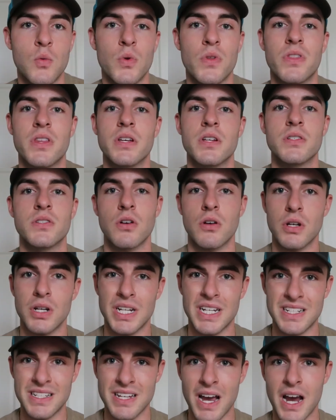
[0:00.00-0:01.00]
when things start
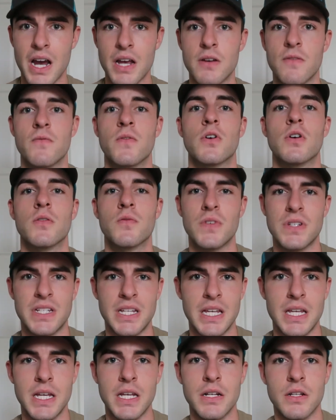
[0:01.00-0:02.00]
getting tight and very
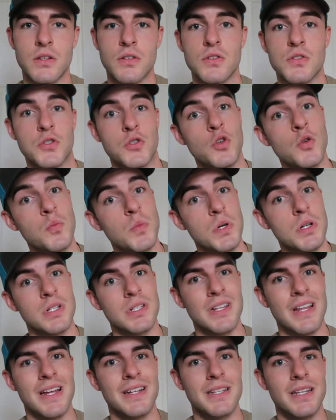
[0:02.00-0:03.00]
fatigued and there's too much
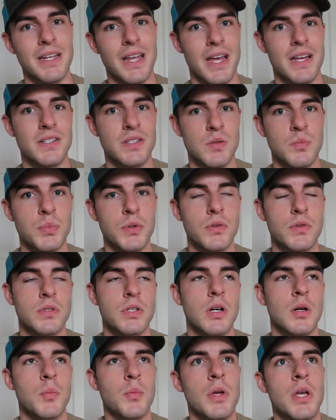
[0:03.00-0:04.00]
lactic acid built
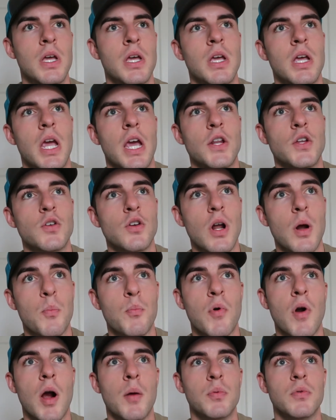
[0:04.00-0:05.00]
up and you're not
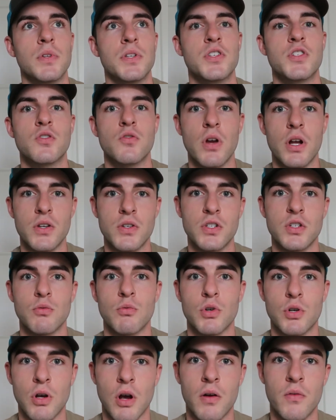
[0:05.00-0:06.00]
properly stretching and
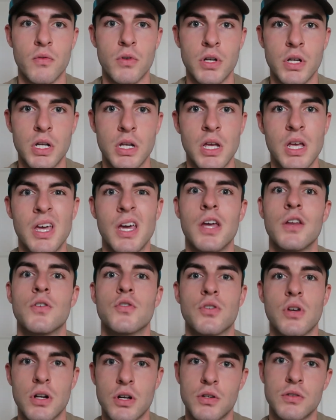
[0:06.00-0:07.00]
recovering, and you're
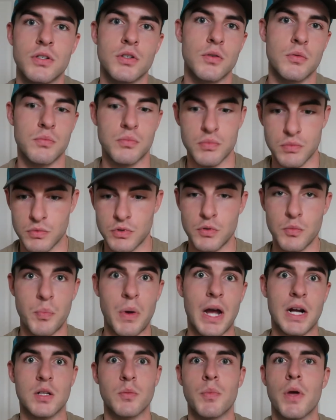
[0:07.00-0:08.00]
trying to do
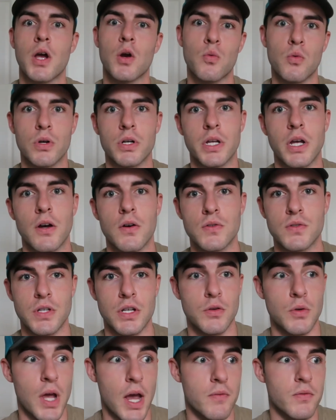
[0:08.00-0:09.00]
back-to-back workouts
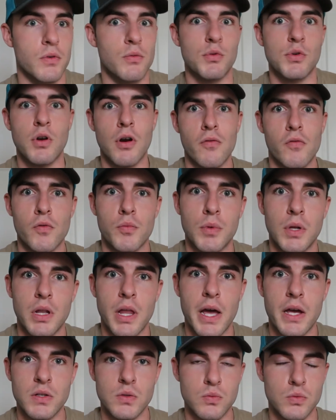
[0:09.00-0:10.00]
and you haven't even recovered from the
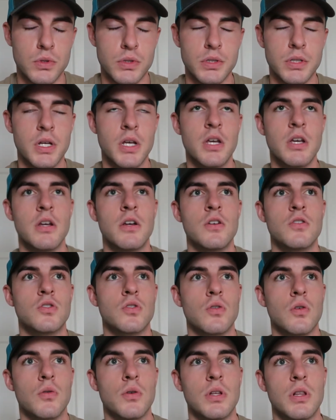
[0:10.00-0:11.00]
last one.
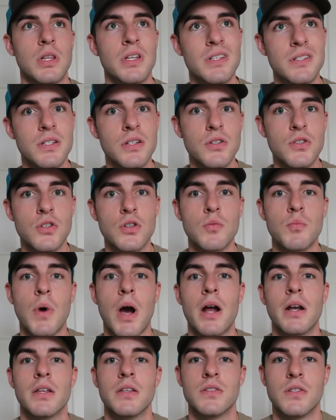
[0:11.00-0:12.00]
So listening to your
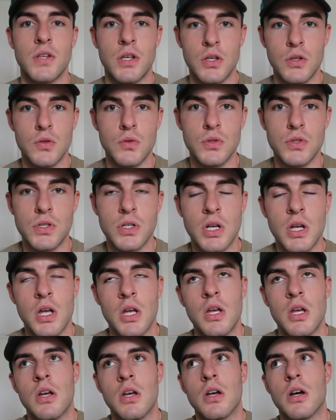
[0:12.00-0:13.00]
body is huge.
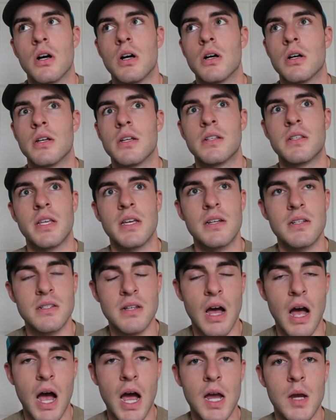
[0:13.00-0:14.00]
It takes
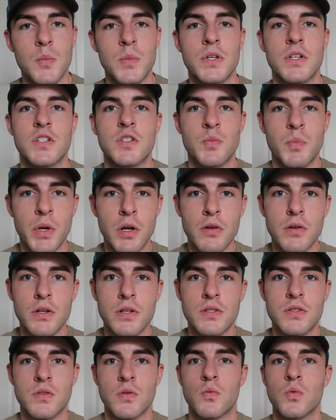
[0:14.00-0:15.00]
time and
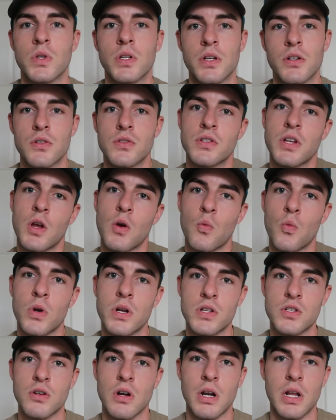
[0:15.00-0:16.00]
experience to really understand what
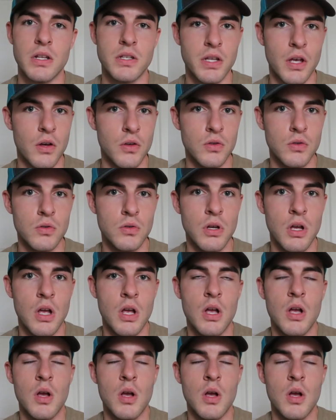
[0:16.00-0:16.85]
it's trying to tell you,